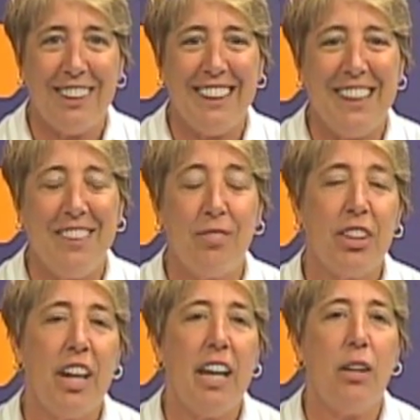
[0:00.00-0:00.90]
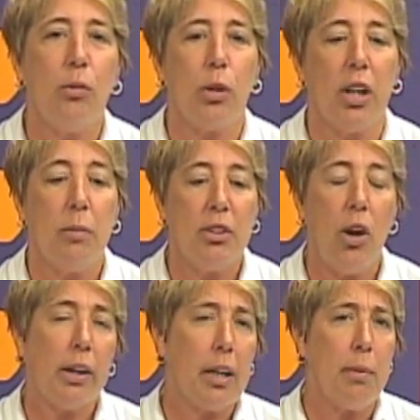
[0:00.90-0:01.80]
Uh, today, we're going to be
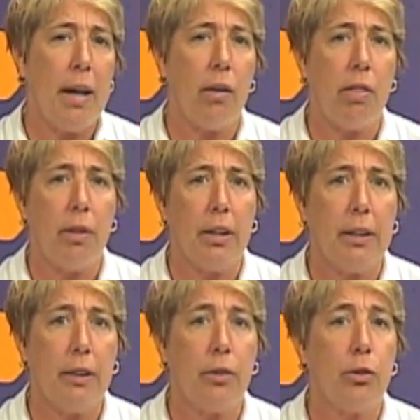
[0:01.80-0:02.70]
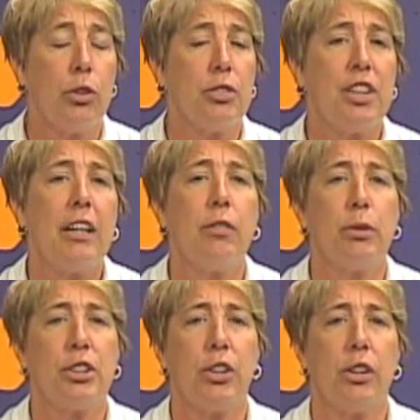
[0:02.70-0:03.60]
talking about uh, the state of the
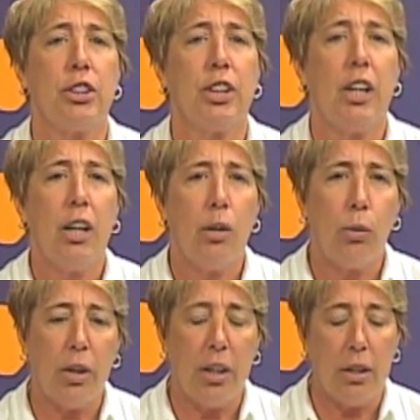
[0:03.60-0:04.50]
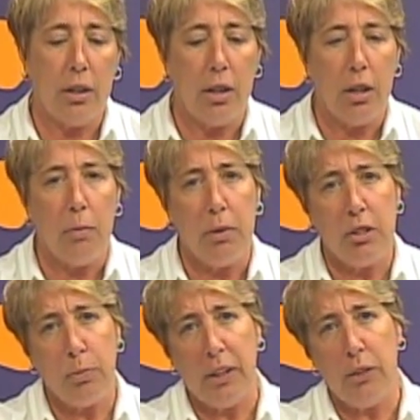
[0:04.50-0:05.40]
research. We're going to um, be
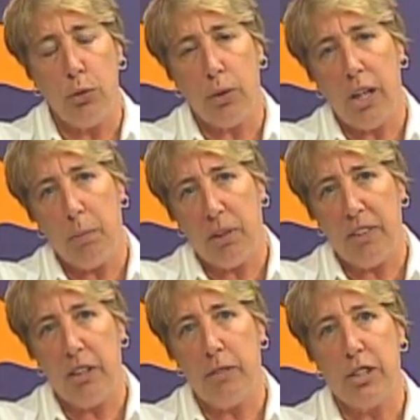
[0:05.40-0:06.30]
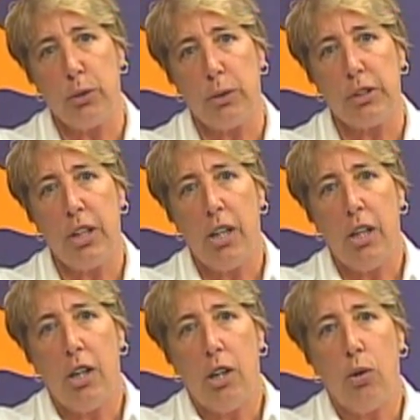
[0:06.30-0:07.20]
speaking to a couple of individuals
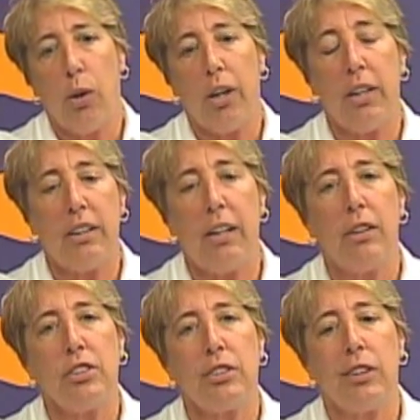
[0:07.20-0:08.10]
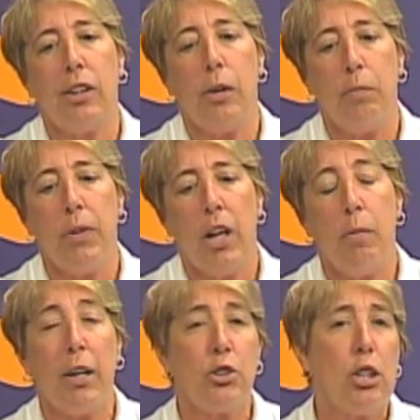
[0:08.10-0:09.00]
who are going to tell us um,
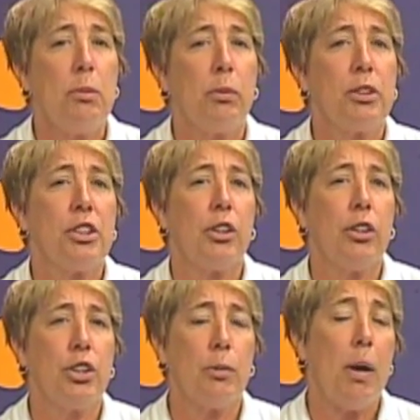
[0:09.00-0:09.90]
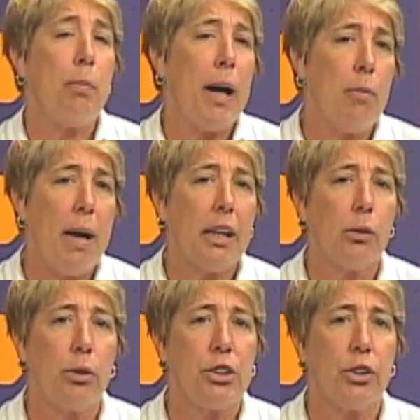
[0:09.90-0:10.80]
about treatment research, about
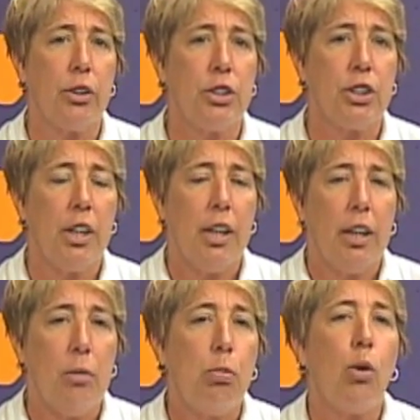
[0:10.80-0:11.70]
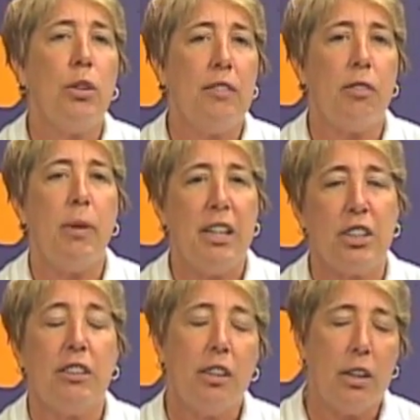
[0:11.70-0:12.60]
biomedical research, important
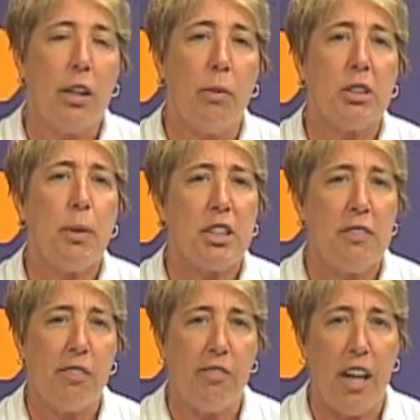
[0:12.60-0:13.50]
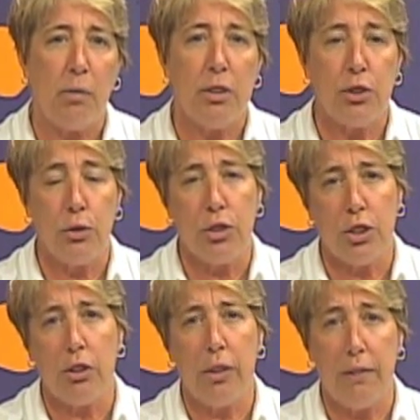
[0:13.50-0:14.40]
information, uh, especially for families whose
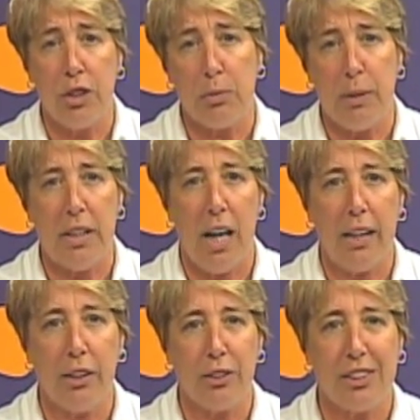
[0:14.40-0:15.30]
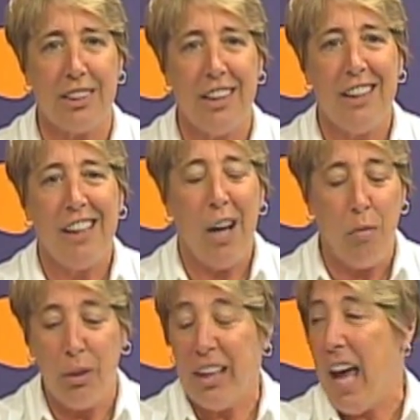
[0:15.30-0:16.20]
children have just been diagnosed.
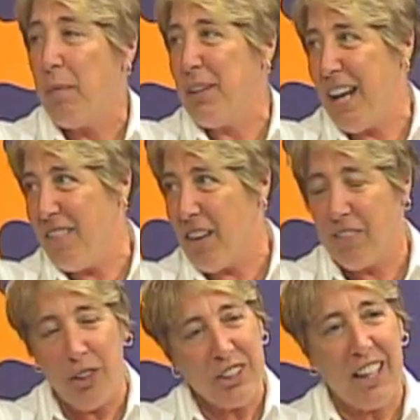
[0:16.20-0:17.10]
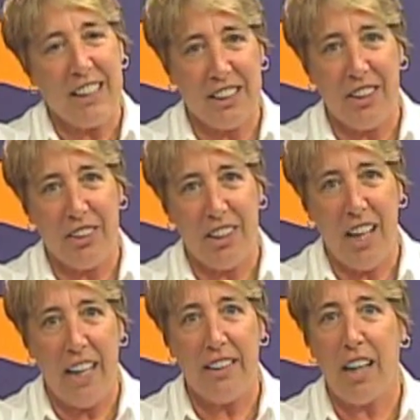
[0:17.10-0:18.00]
I'm really happy to have our first guest here
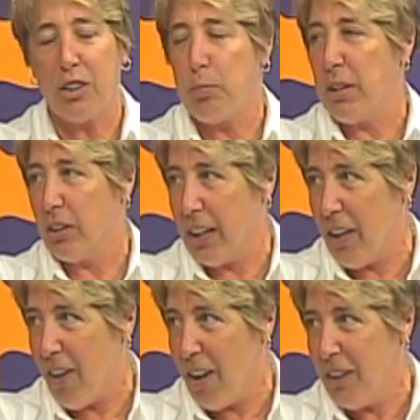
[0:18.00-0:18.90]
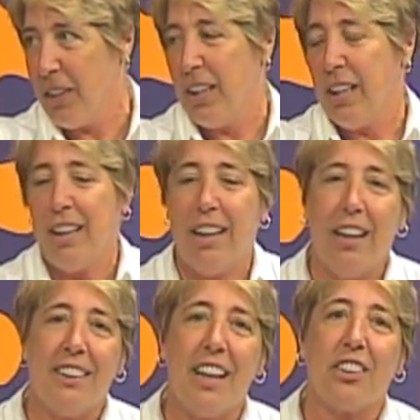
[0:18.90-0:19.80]
today, Dr. Peter Gerhardt.
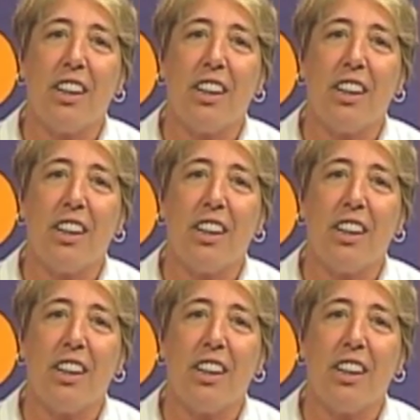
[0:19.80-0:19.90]
Uh, Dr.